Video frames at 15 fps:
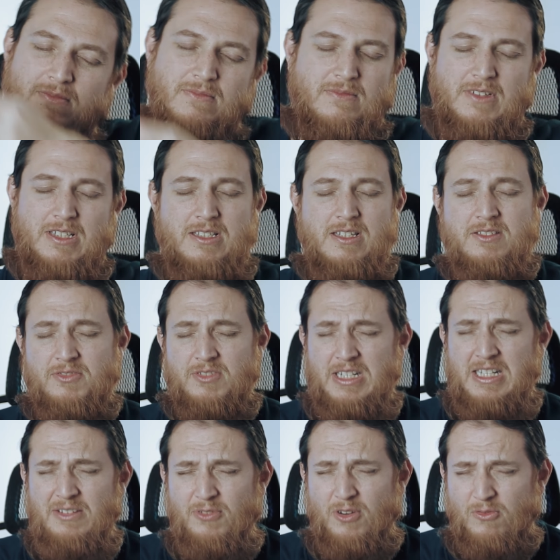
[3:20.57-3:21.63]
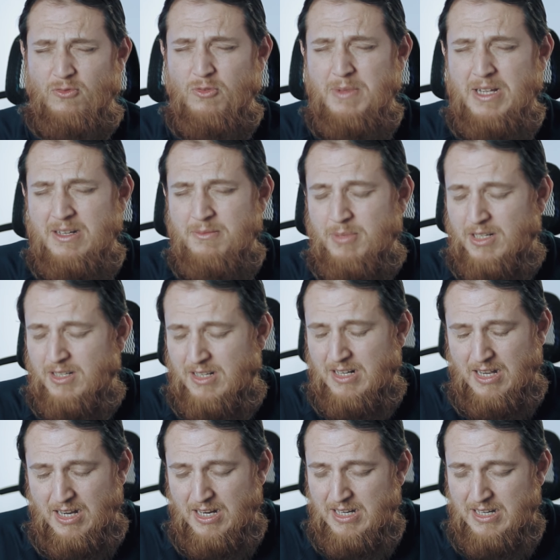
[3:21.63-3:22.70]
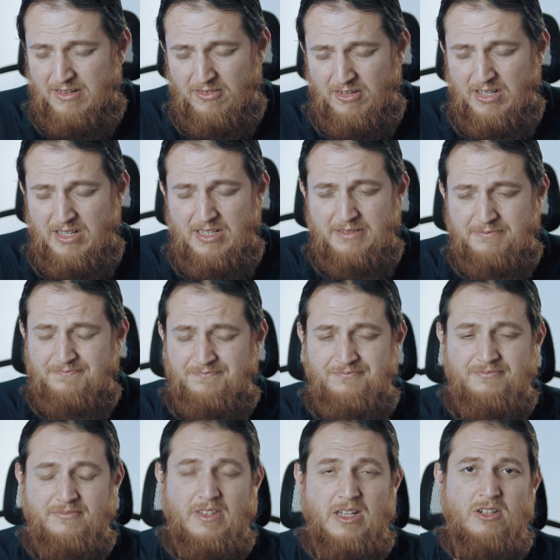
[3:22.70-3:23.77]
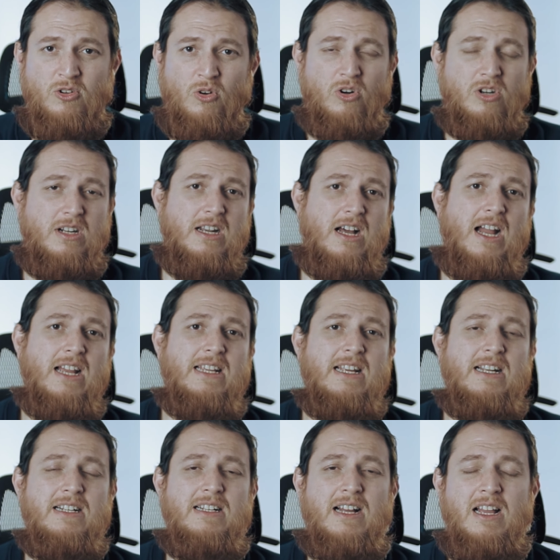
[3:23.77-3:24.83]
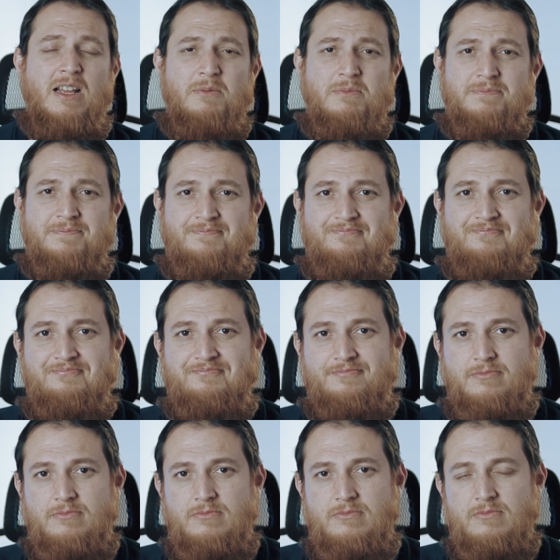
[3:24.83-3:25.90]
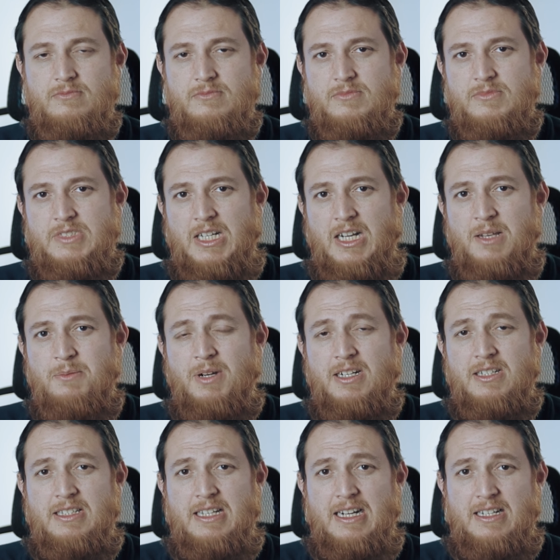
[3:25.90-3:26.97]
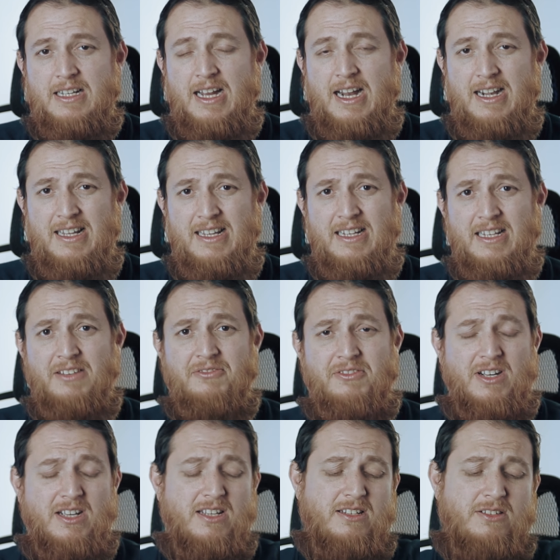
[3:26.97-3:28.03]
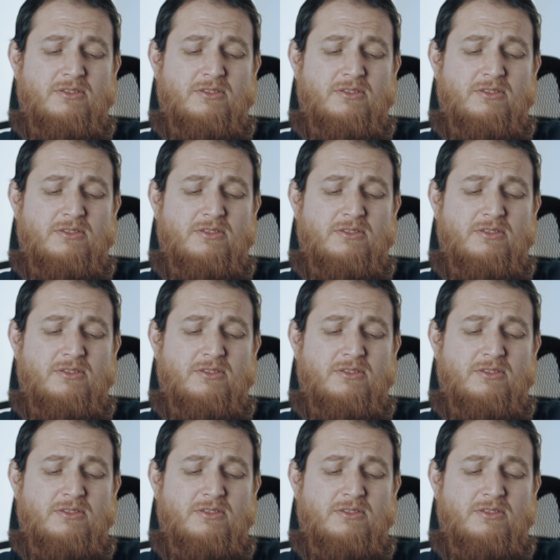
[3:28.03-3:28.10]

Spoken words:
This is really for women, but I really don't like it. I might get a headache if I,